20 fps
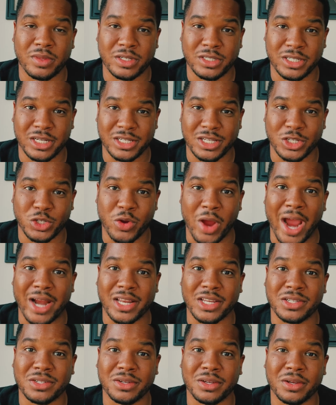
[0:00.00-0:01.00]
she's
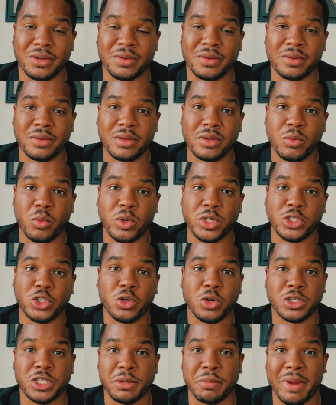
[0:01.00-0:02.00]
attracted to you. Well,
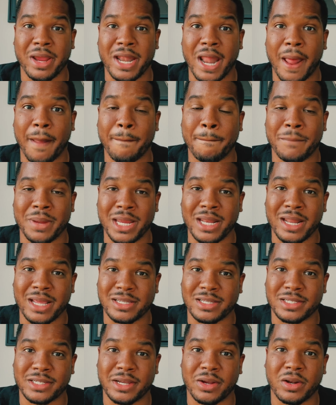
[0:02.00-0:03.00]
sure, she may not be
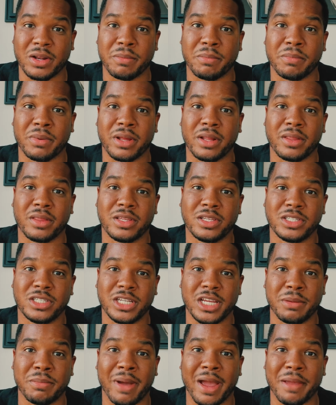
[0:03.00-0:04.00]
necessarily, but
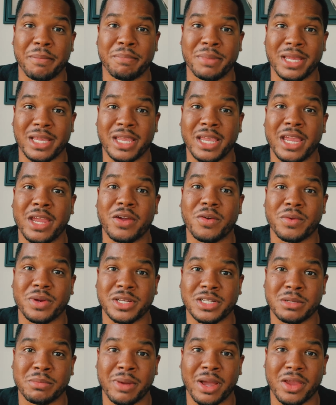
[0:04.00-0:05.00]
she might be
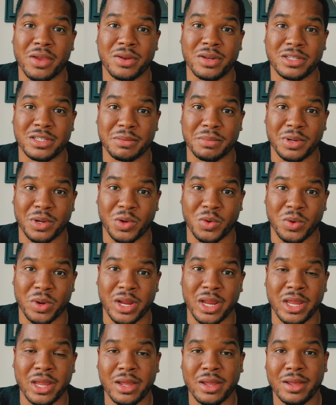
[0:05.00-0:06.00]
curious about you to some
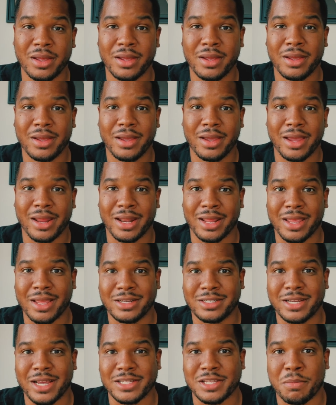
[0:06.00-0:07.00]
degree. And
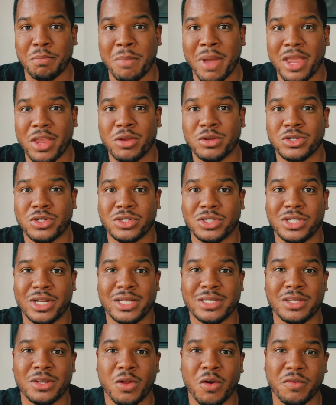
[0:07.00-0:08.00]
again, she hasn't met you, so she
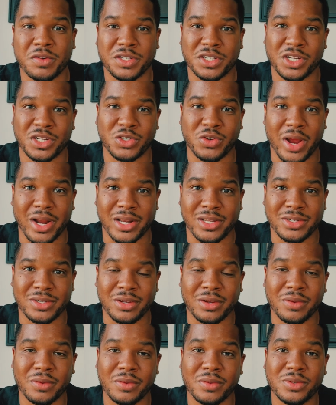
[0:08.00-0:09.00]
doesn't know if she's attracted
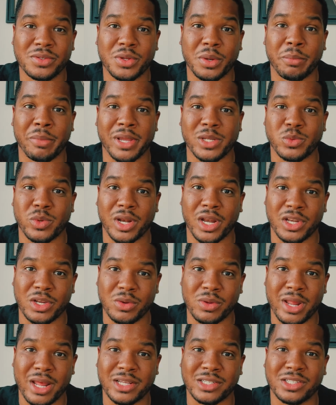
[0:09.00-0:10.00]
to you. So the best way to
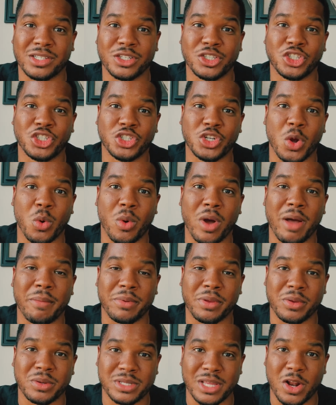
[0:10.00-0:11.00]
do that is to show
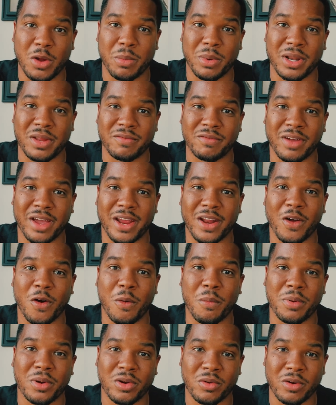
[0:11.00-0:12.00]
up, use that open invite,
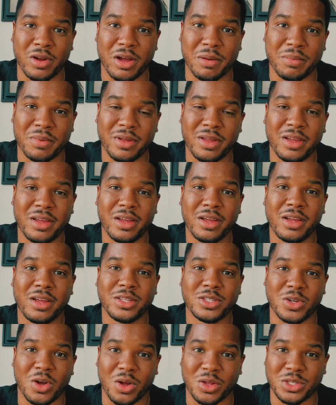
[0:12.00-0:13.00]
open her up,
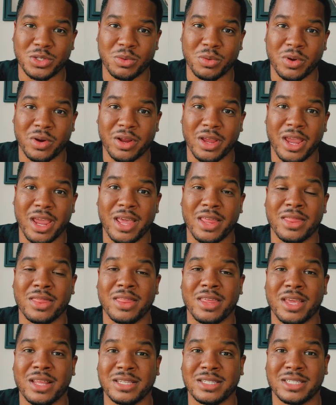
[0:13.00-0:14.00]
talk to her,
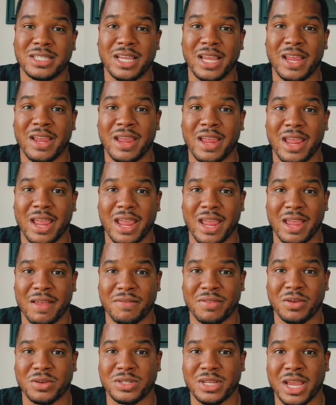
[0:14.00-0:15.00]
and then see
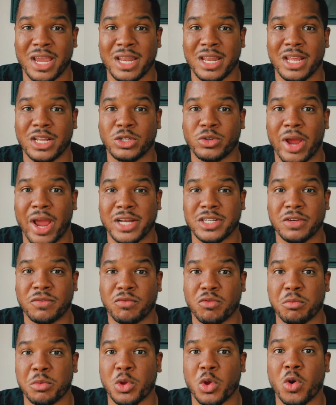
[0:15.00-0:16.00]
if there's any attraction
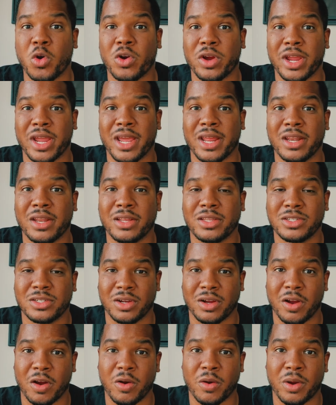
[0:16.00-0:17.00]
from your end
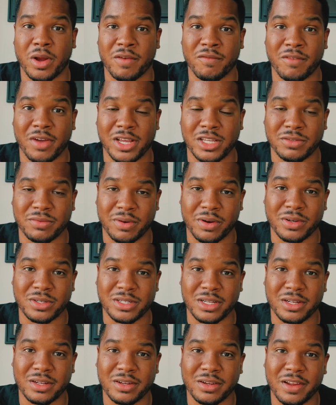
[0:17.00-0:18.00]
to her and vice
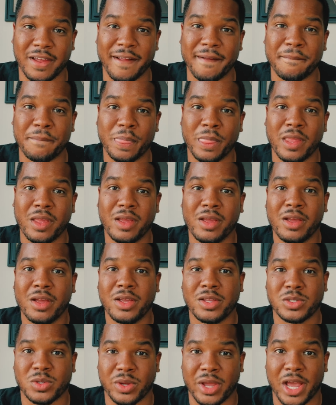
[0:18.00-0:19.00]
versa, okay?
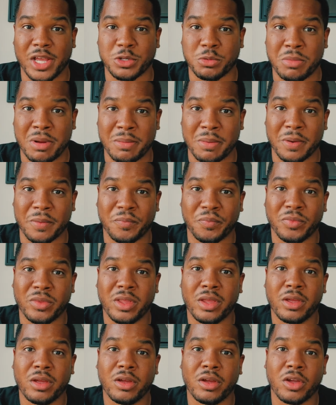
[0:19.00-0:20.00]
So guys, remember,
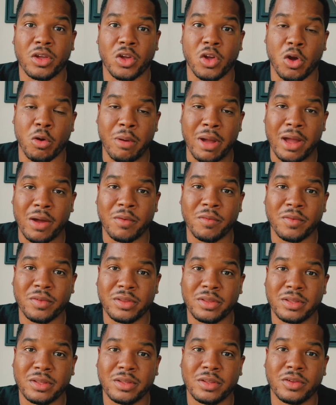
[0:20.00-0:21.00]
go out,
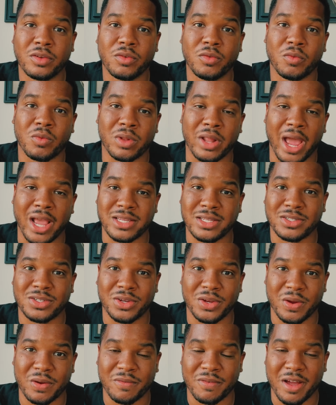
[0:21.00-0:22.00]
relax
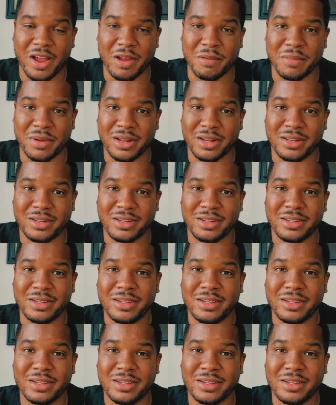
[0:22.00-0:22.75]
to your environment,